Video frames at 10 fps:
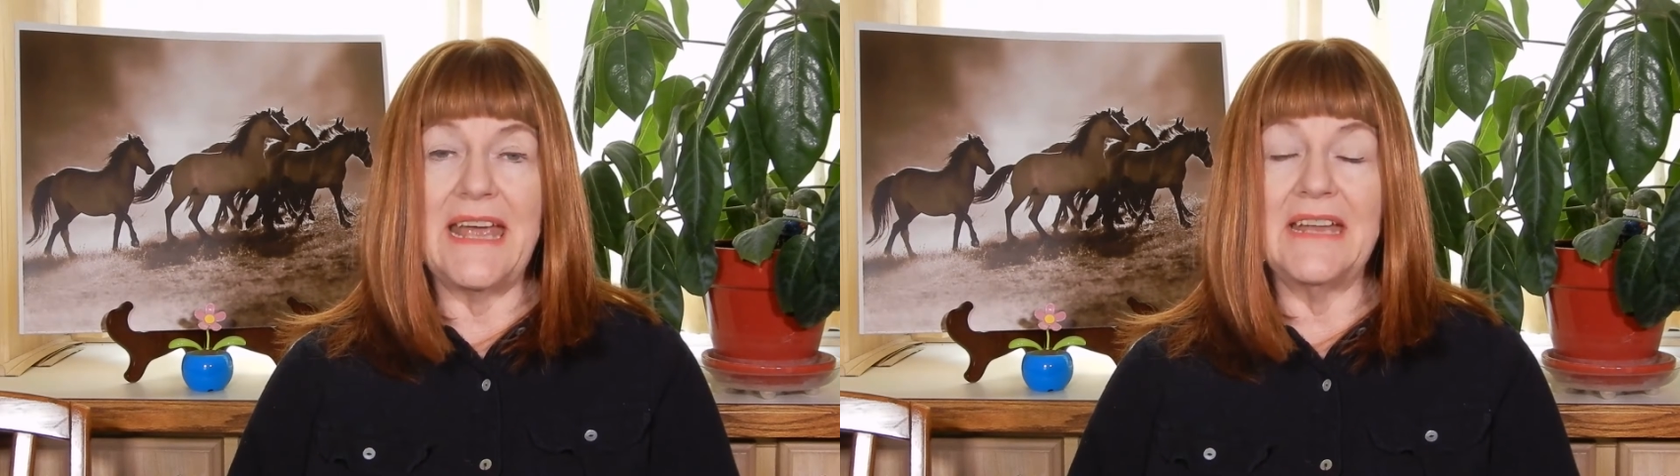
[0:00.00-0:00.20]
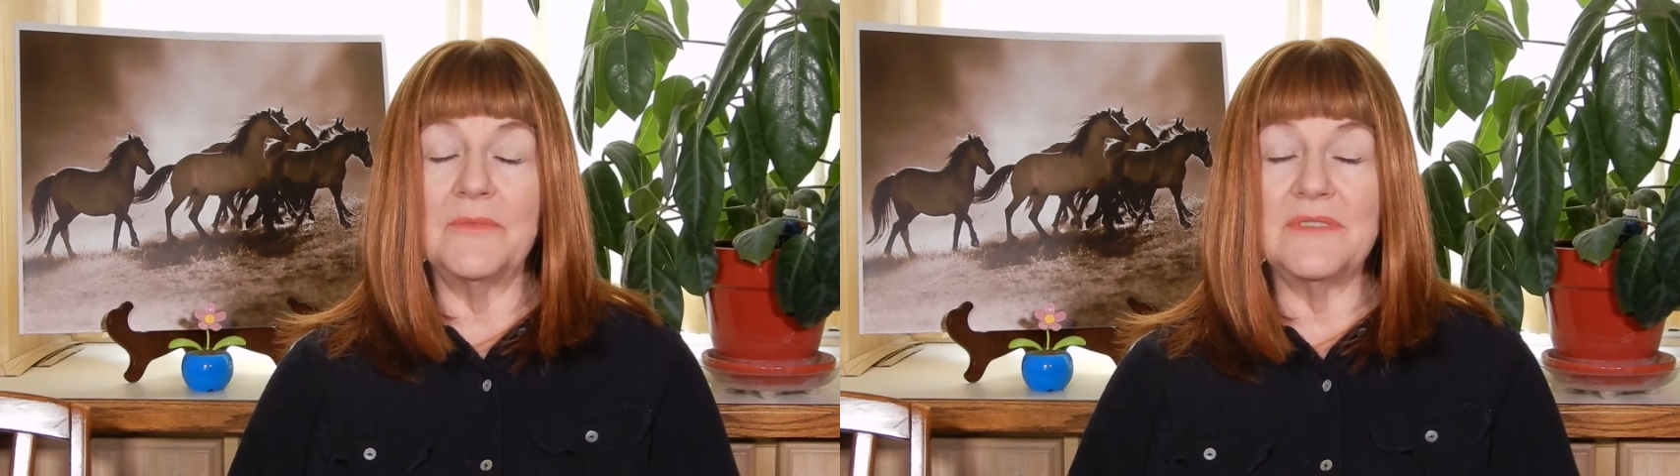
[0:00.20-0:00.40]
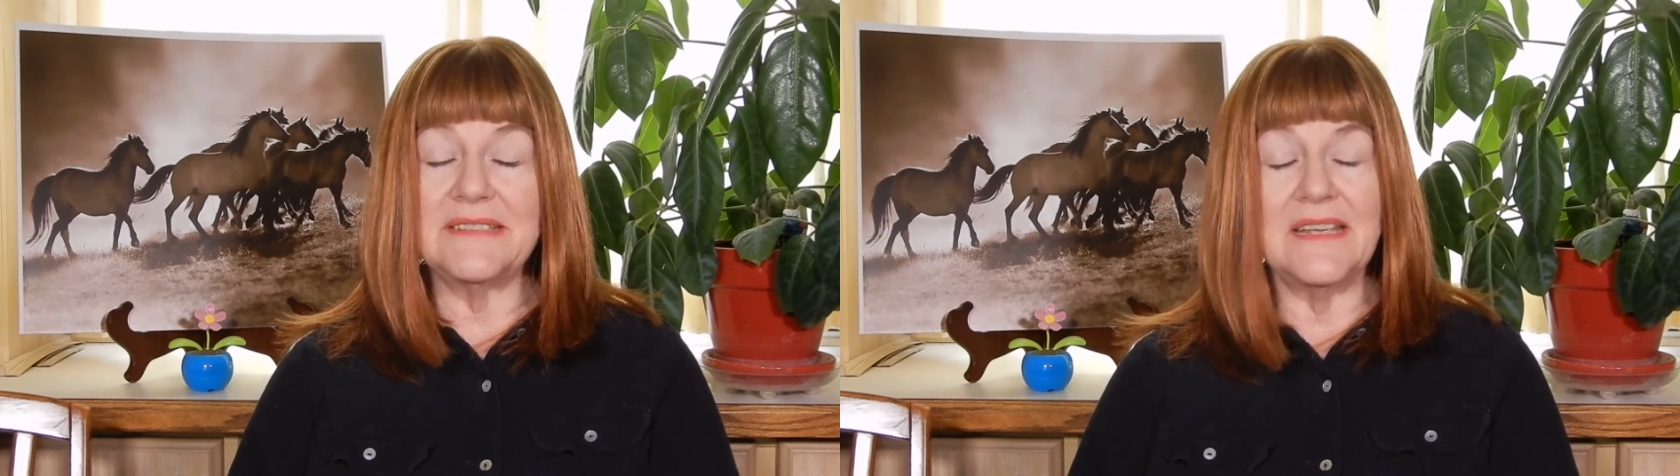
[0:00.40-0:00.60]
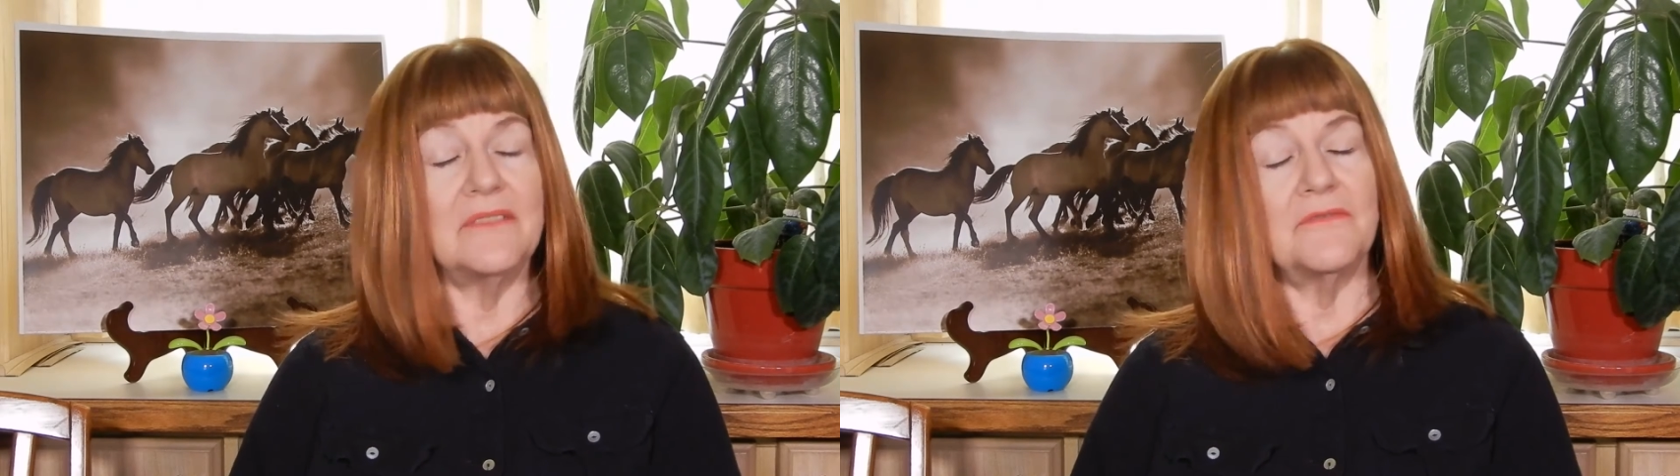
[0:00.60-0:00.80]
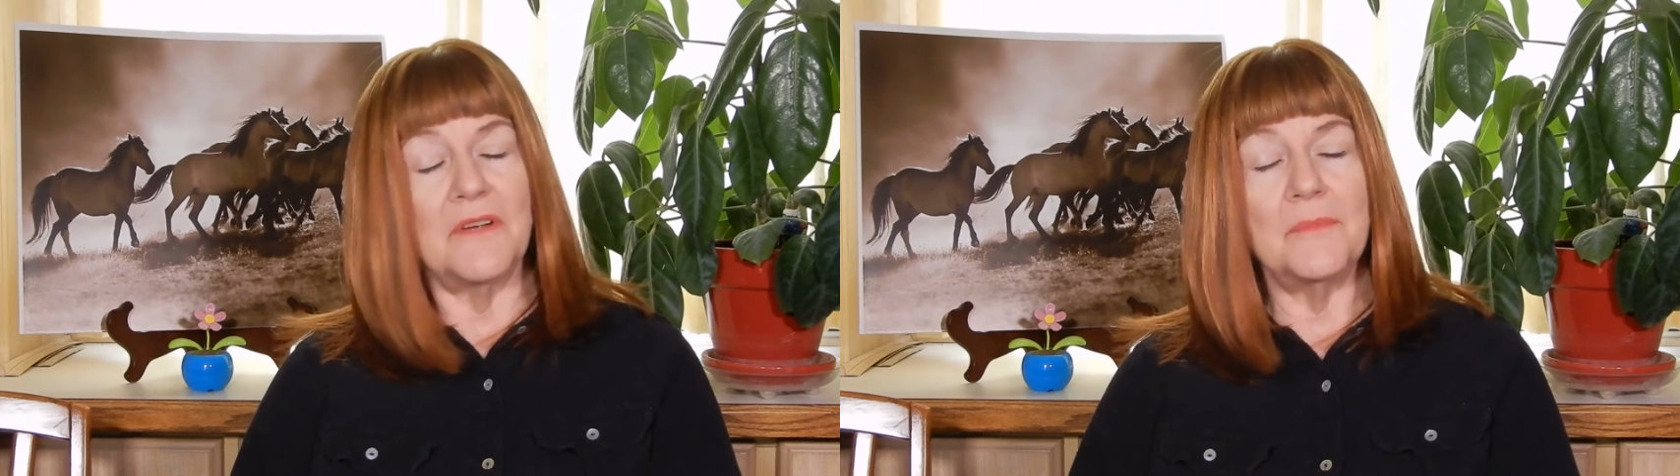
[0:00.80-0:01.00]
and it was
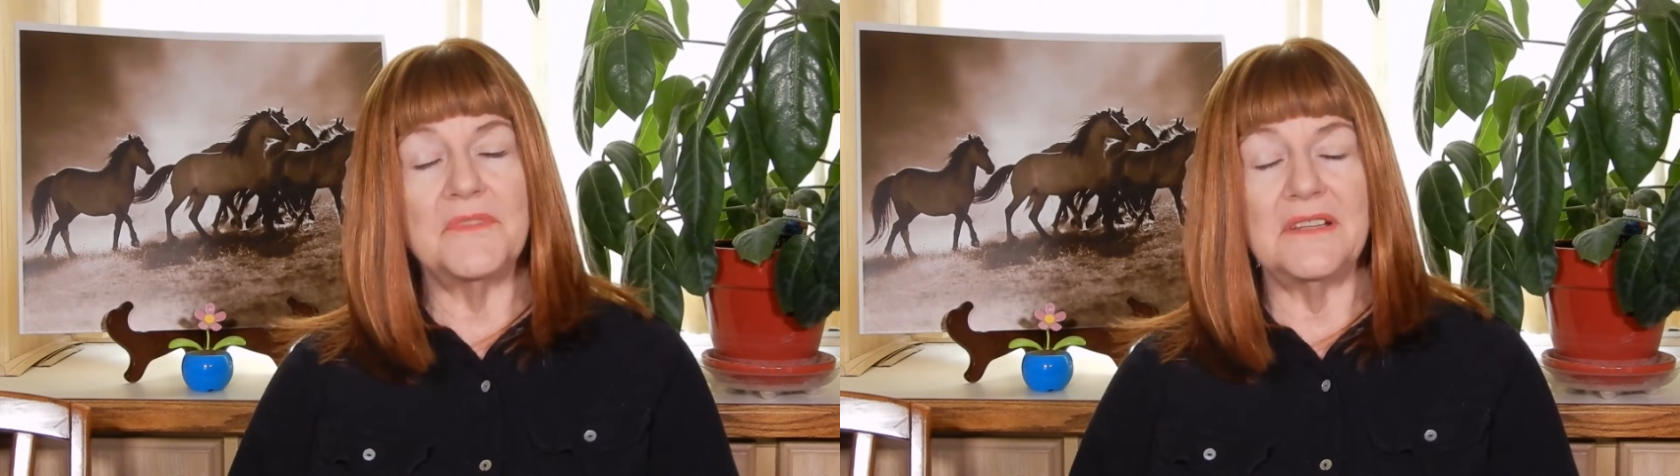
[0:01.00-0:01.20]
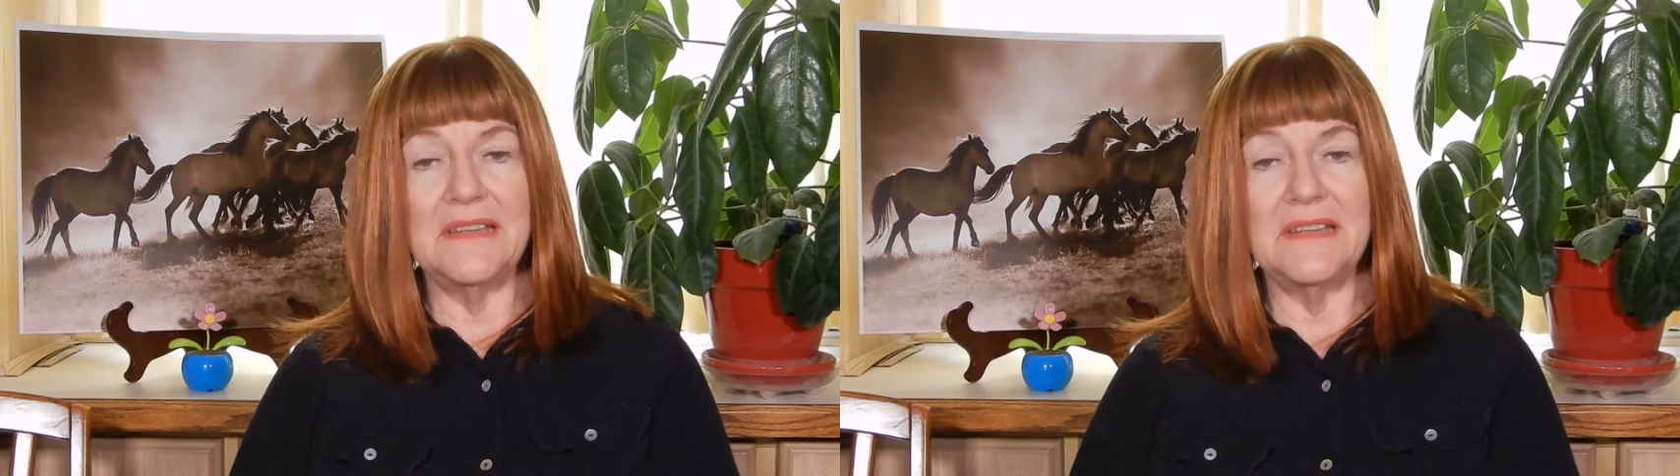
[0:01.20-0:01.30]
sent from the